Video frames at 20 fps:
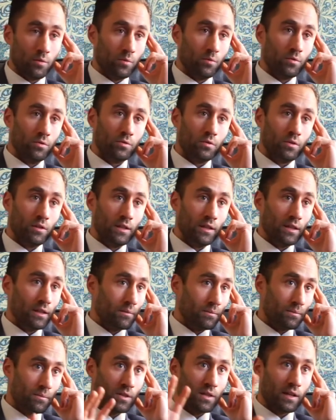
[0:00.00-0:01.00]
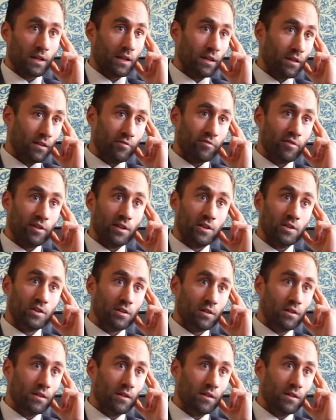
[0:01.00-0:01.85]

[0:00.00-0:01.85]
water in it, stick it in the fridge,